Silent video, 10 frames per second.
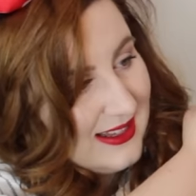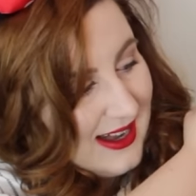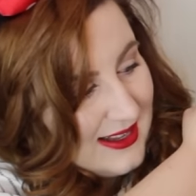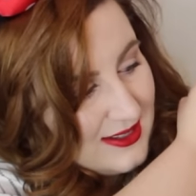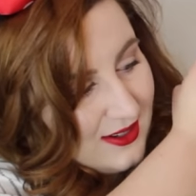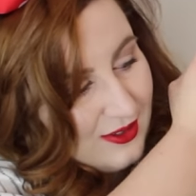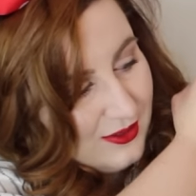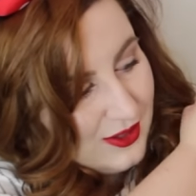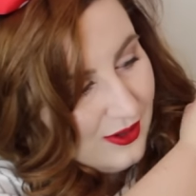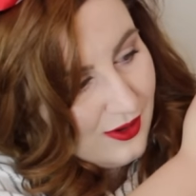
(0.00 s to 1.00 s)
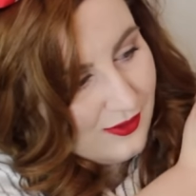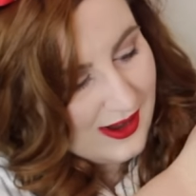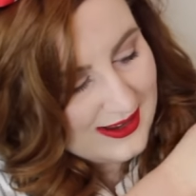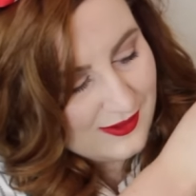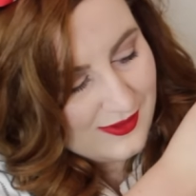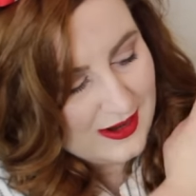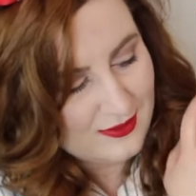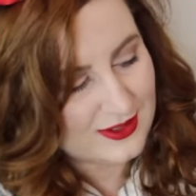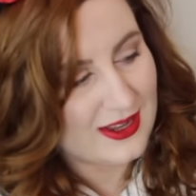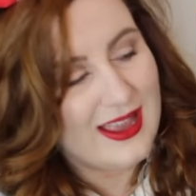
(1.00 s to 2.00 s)
the Grand Circle Tour, ride the
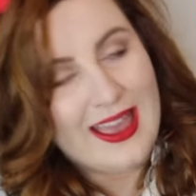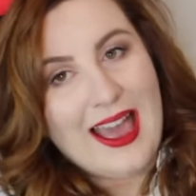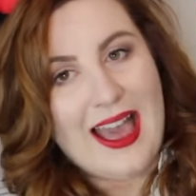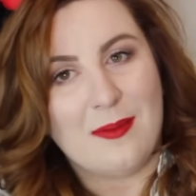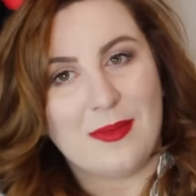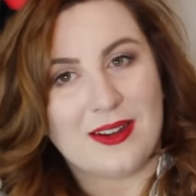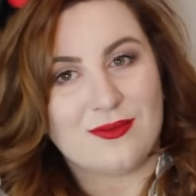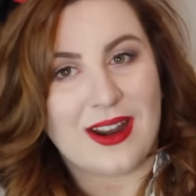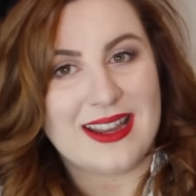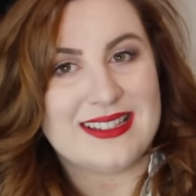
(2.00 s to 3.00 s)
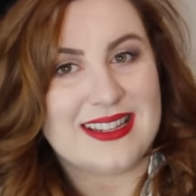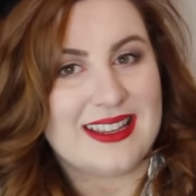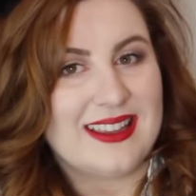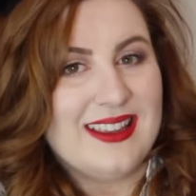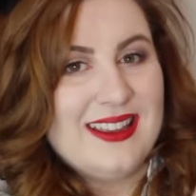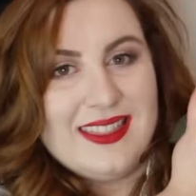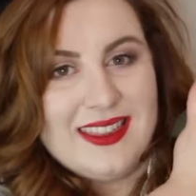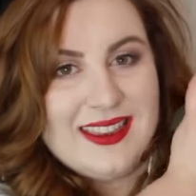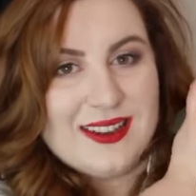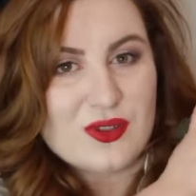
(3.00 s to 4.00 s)
rails, um, and riding
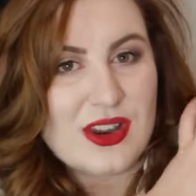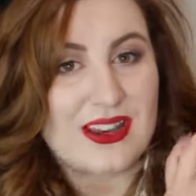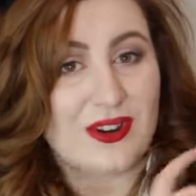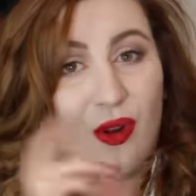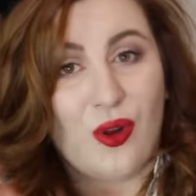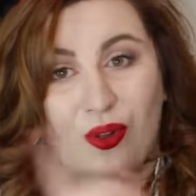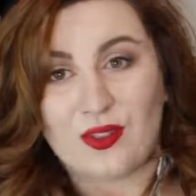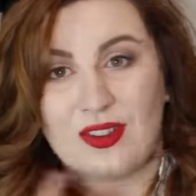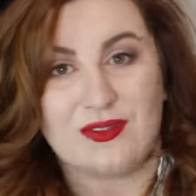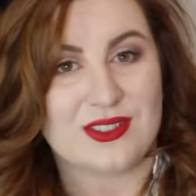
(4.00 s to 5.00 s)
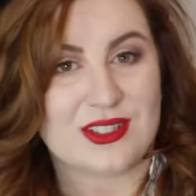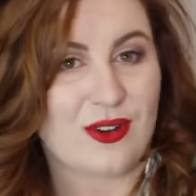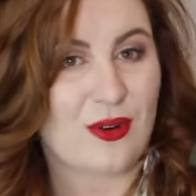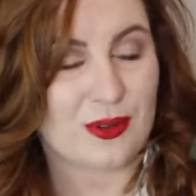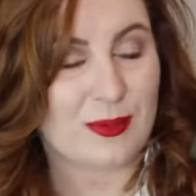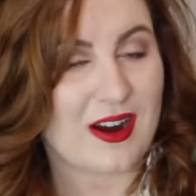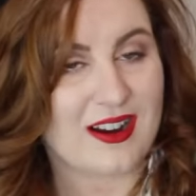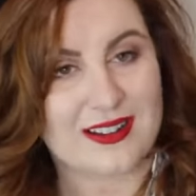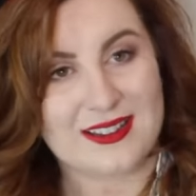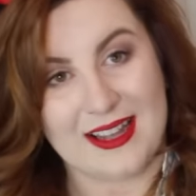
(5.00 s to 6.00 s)
the train all around all the
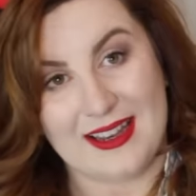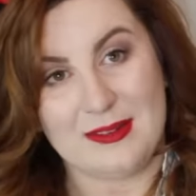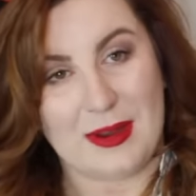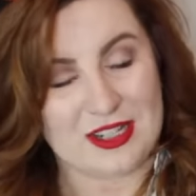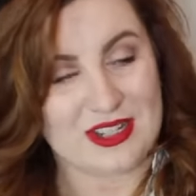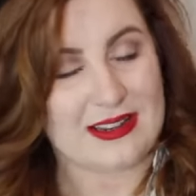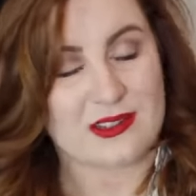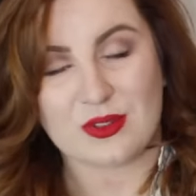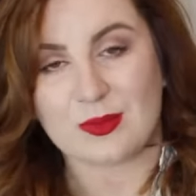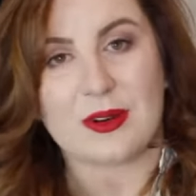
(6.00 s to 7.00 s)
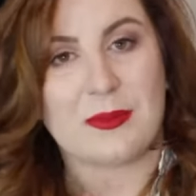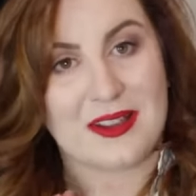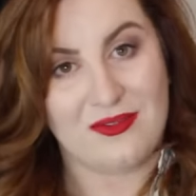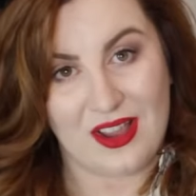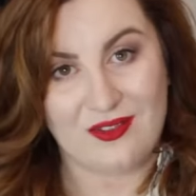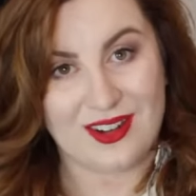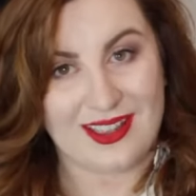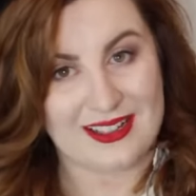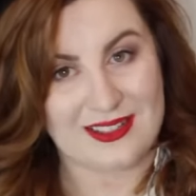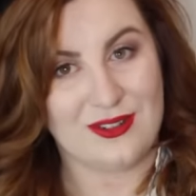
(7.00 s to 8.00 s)
parks in Magic Kingdom is one of my
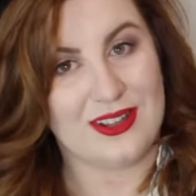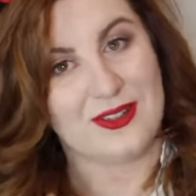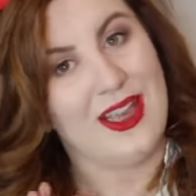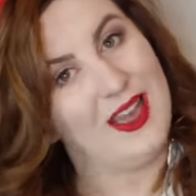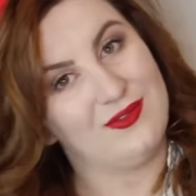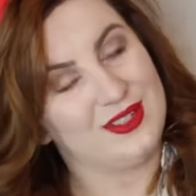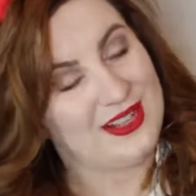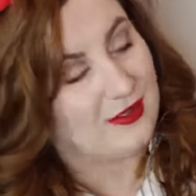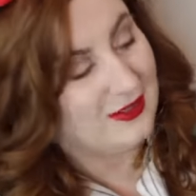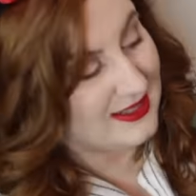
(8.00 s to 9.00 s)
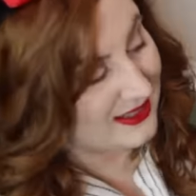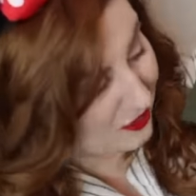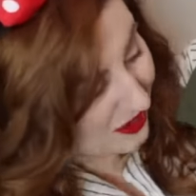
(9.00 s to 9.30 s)
favourite things to do. I do it every single Disney